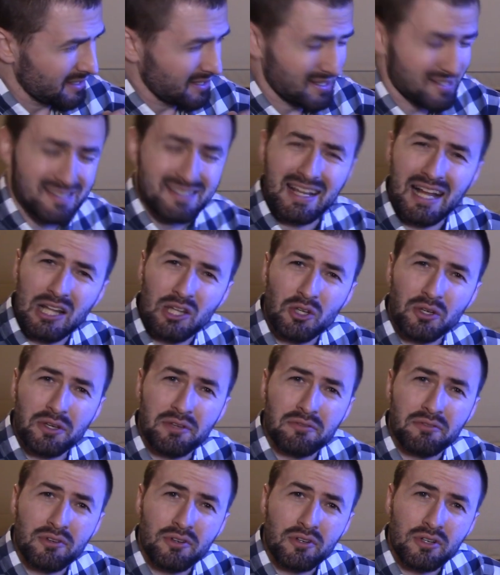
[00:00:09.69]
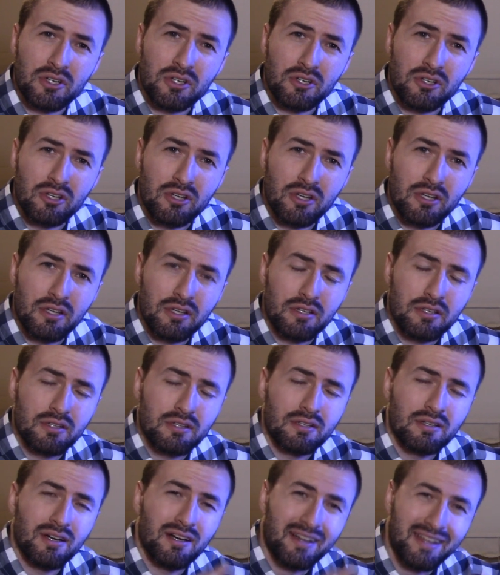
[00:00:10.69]
It's not looking very good.
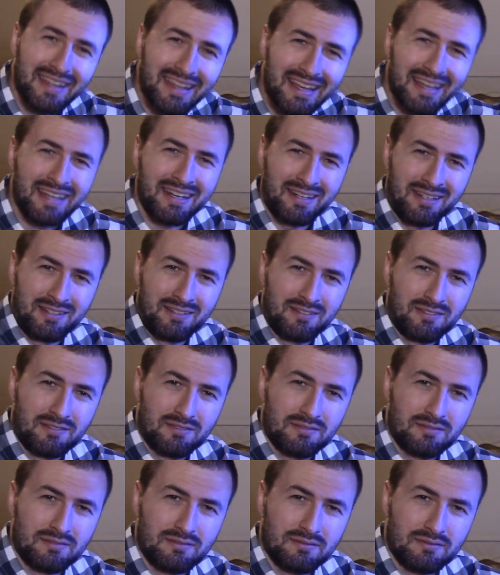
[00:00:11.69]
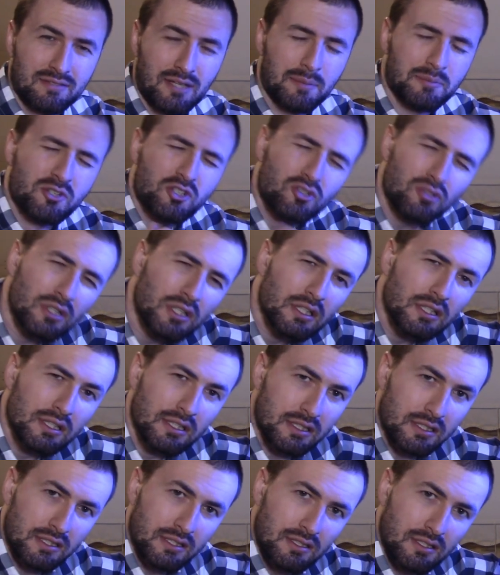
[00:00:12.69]
Again, I'm
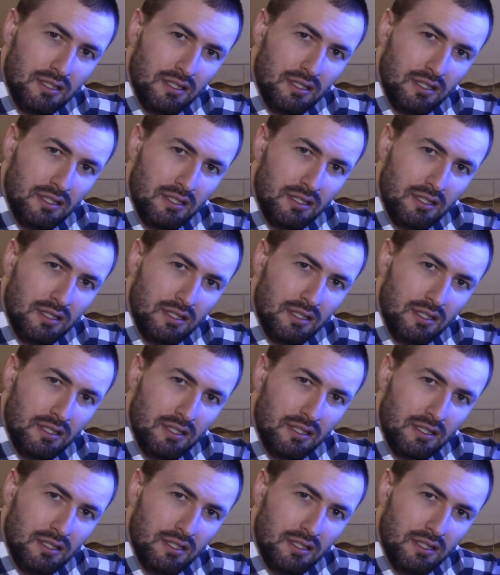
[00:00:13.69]
struggling.